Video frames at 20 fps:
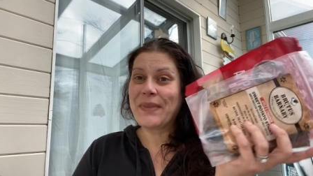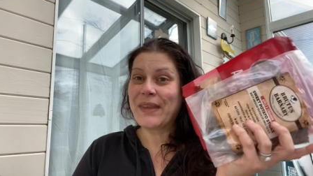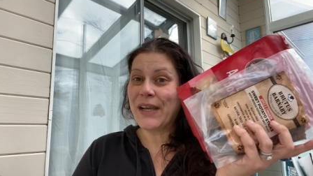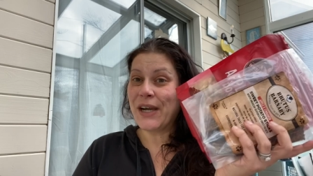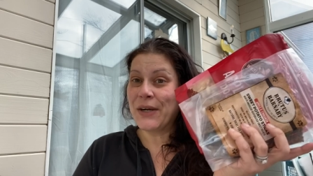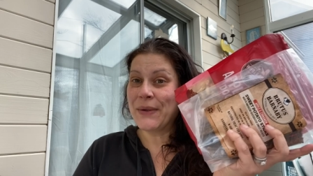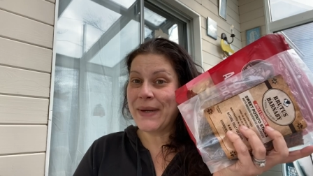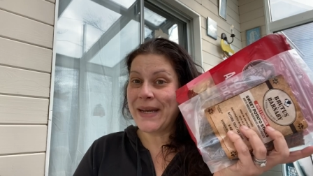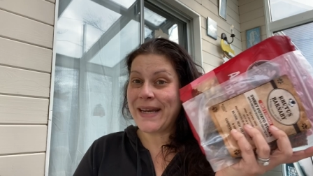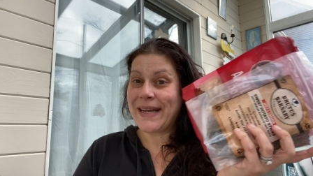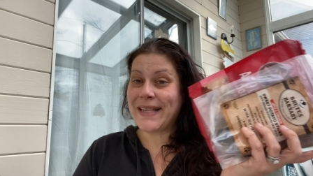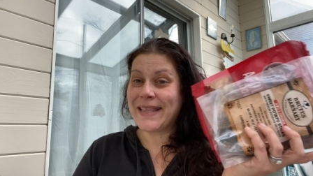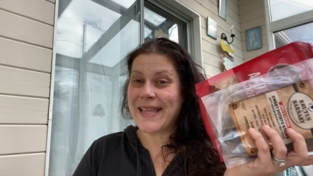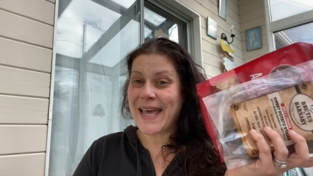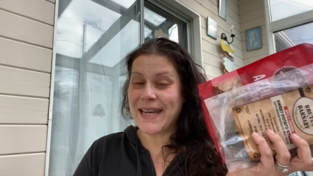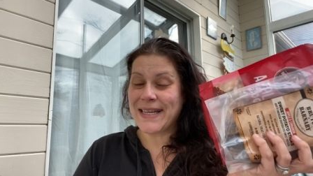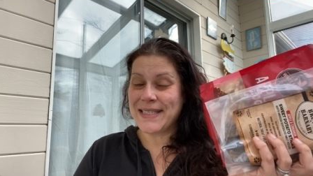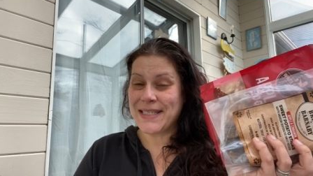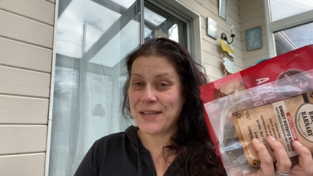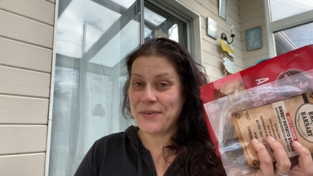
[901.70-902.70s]
all right,
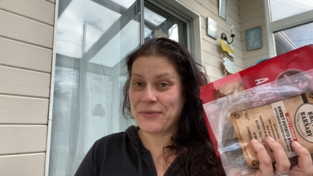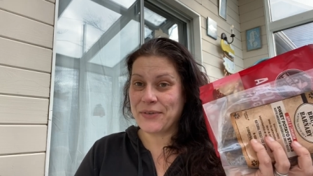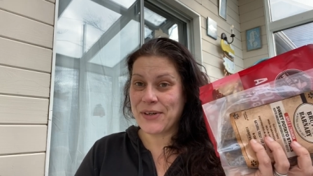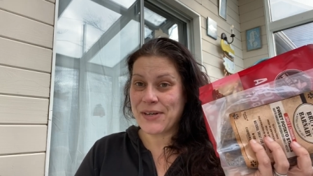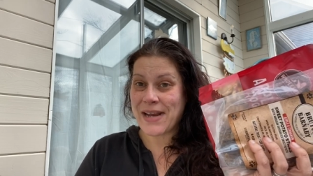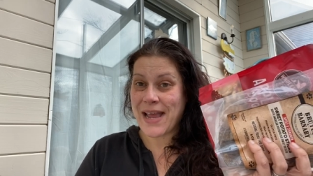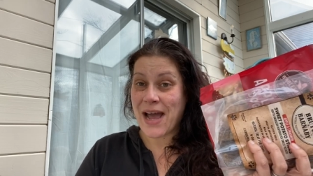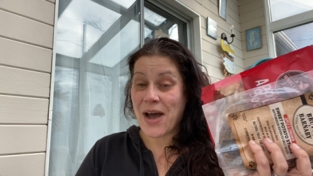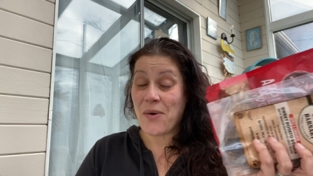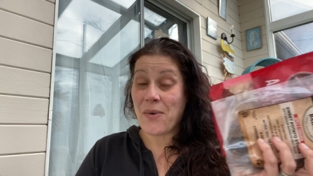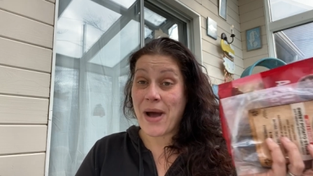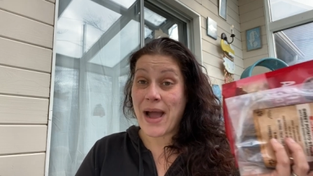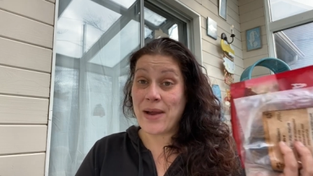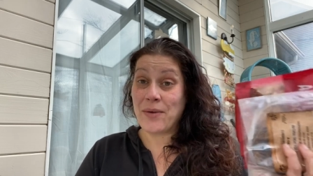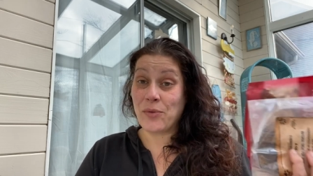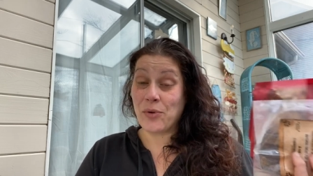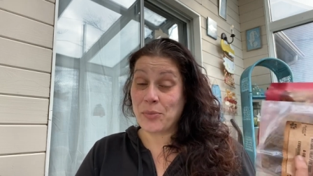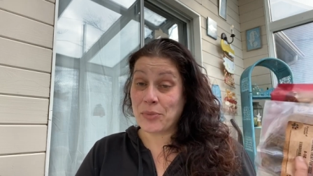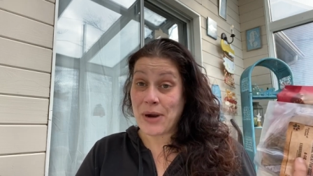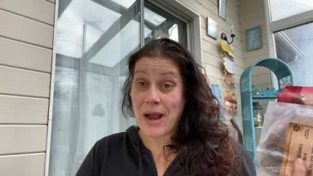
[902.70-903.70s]
that is it for now. I
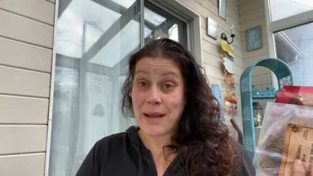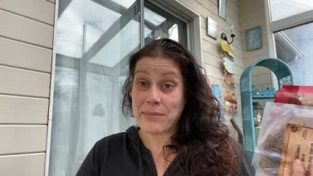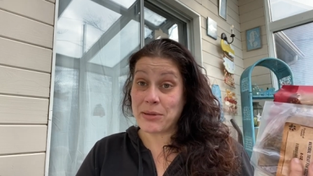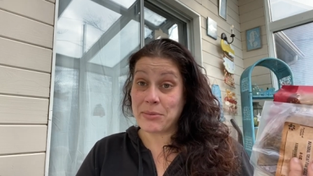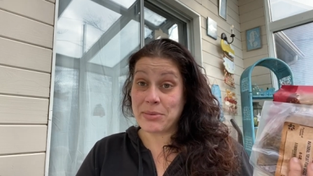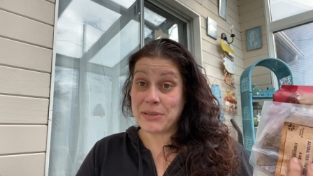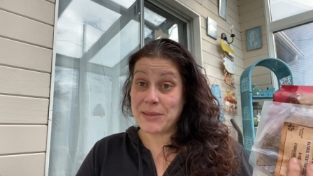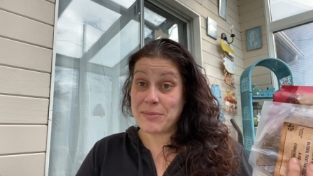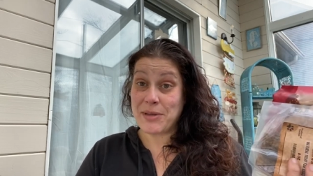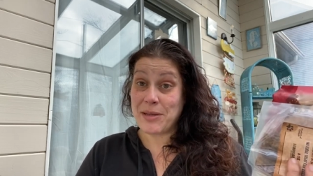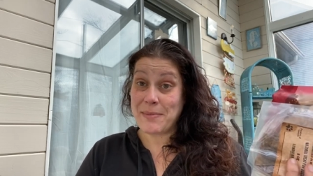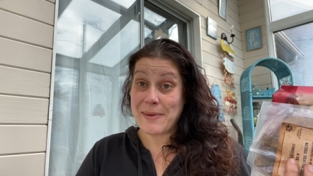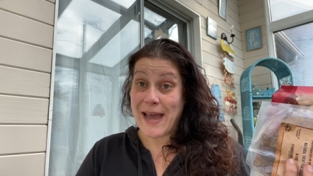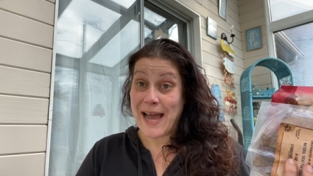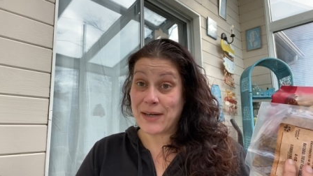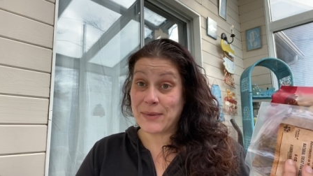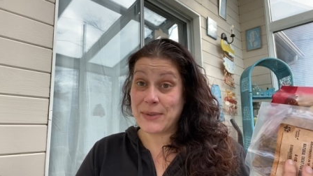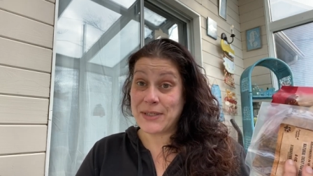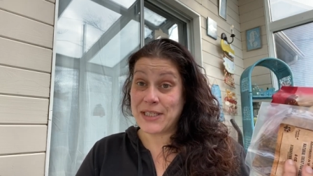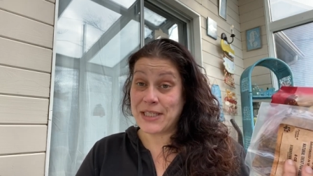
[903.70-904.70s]
will probably be
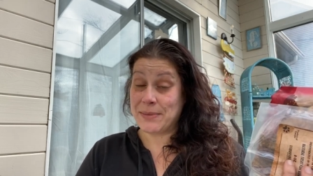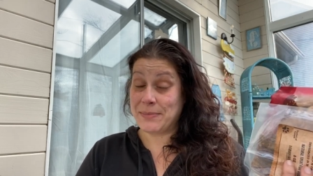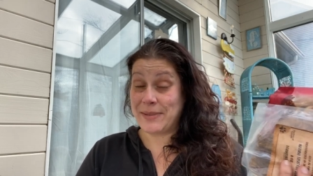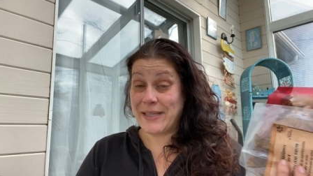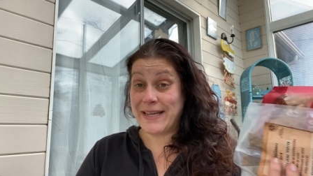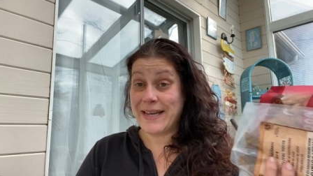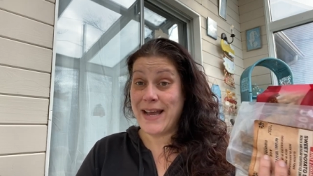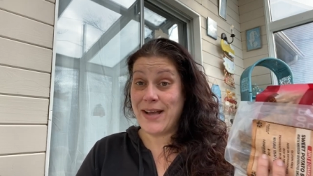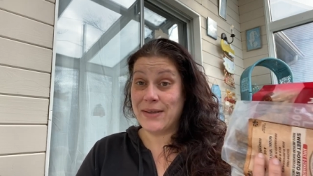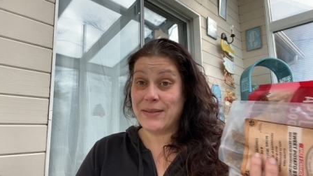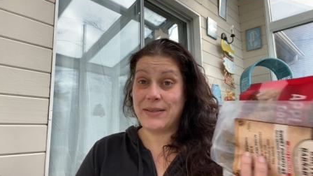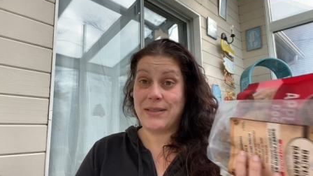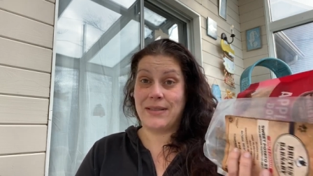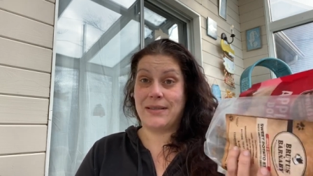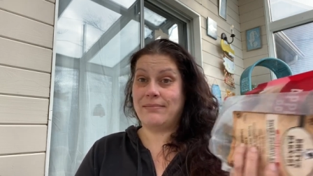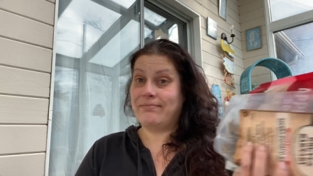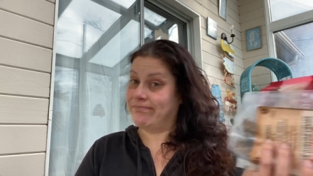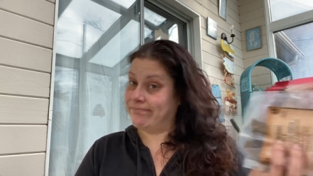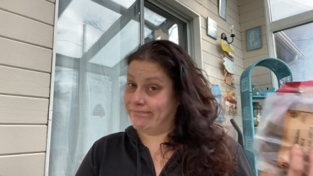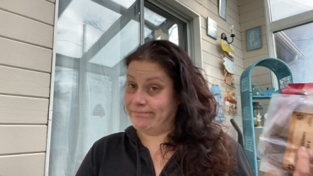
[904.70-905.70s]
back with something
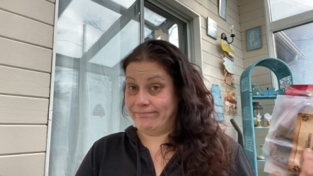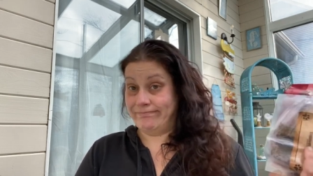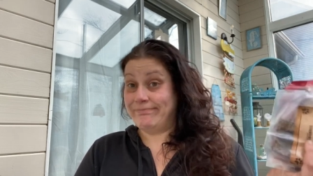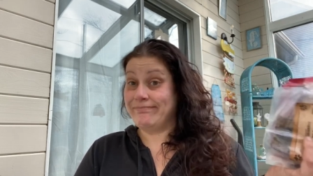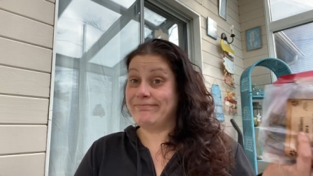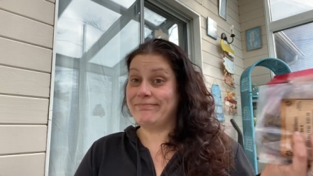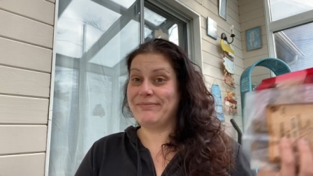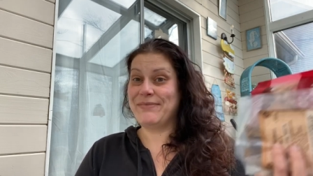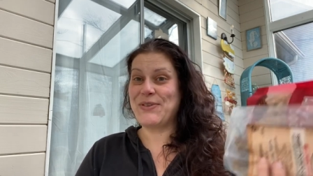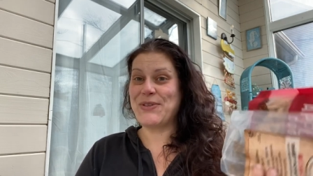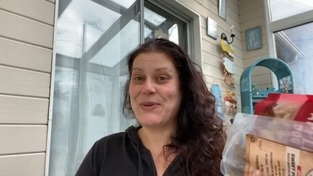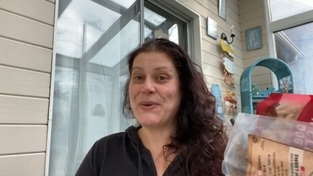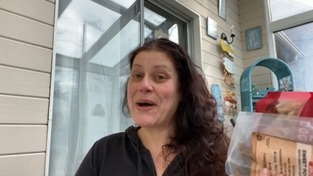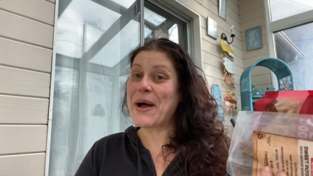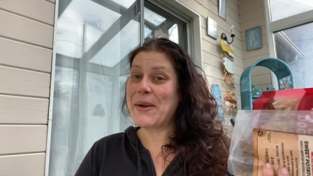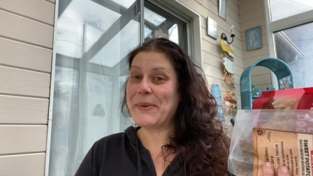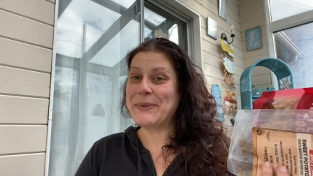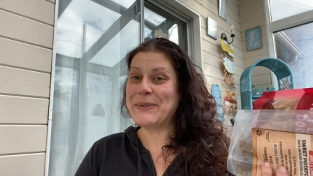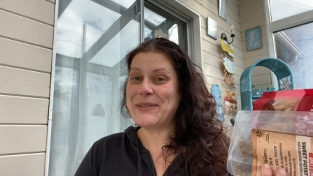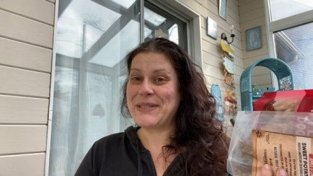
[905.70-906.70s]
else. So
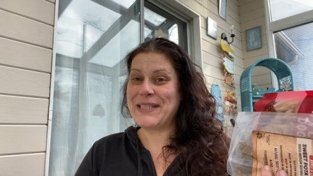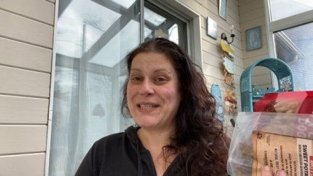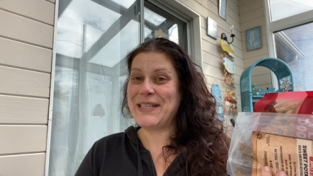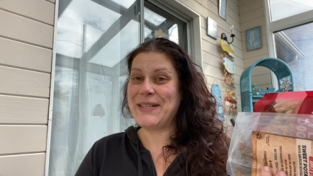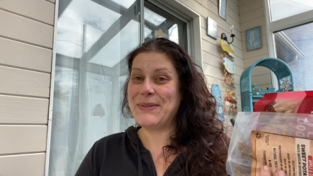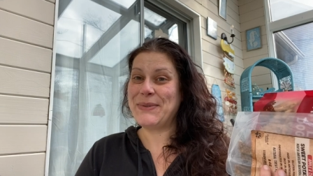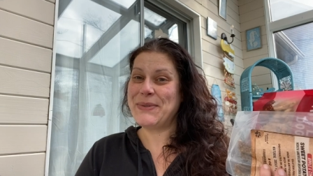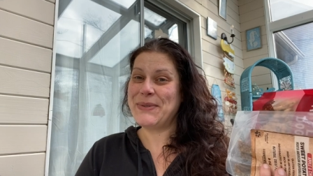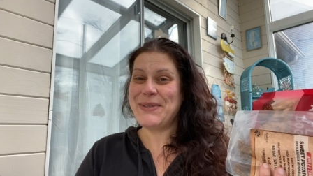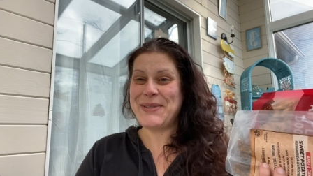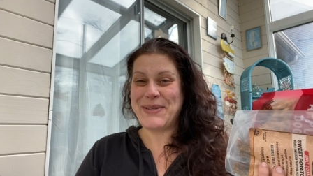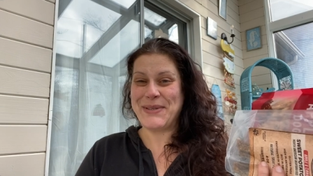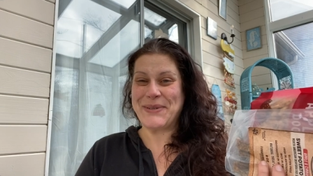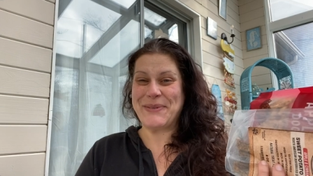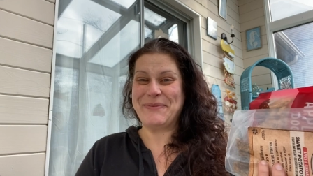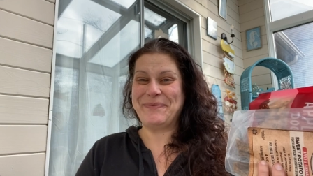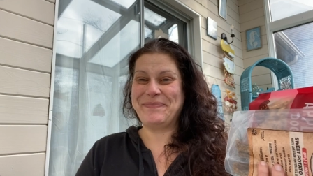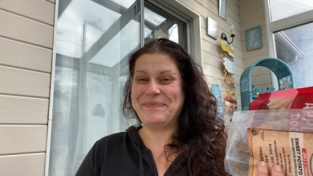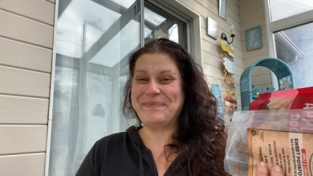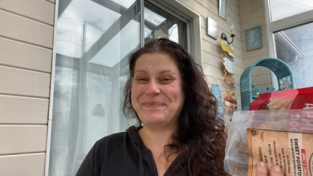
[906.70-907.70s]
I will see you soon.